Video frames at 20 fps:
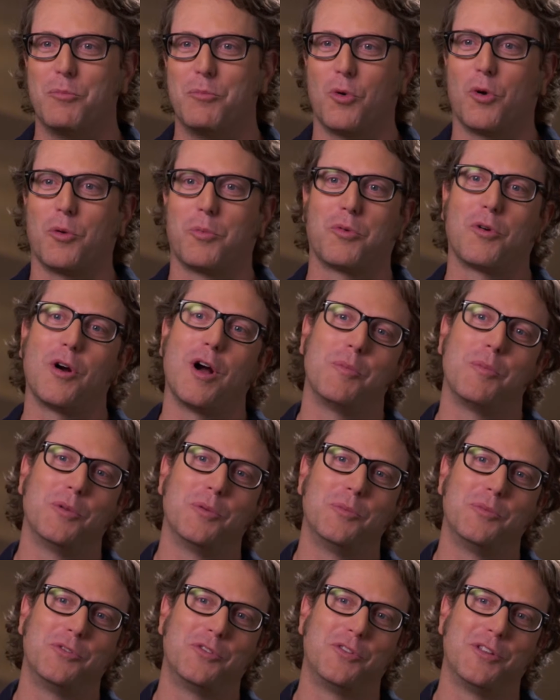more
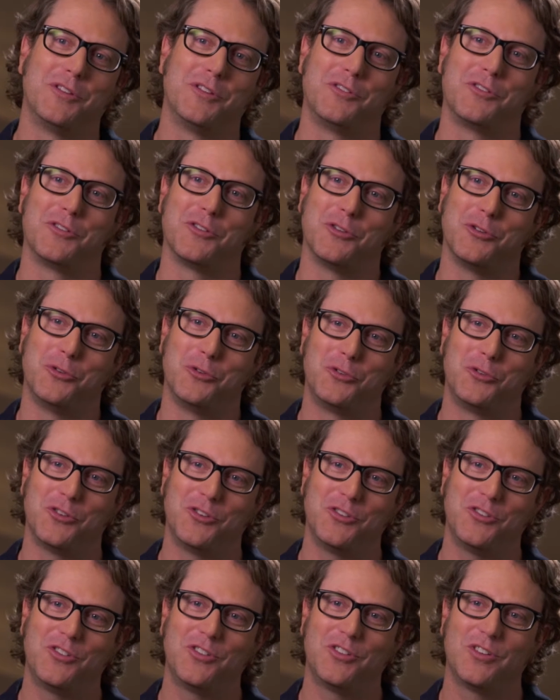problems than
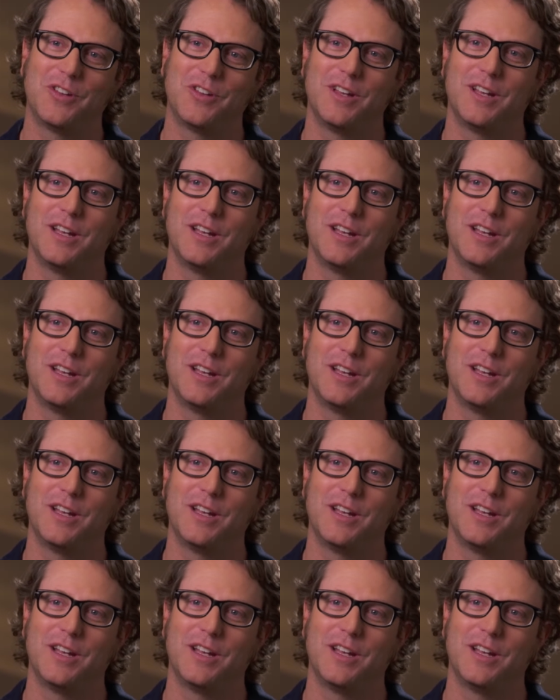solutions.